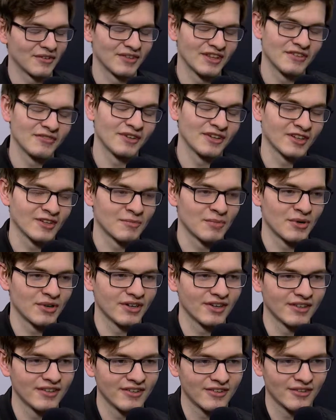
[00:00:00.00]
of a different
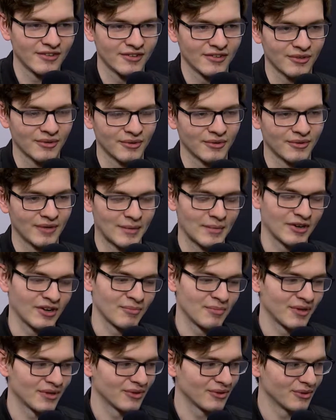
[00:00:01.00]
experience to, I mean,
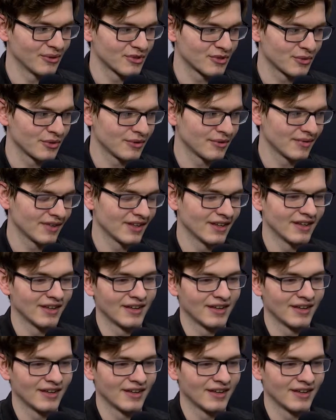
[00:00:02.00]
compared to usual.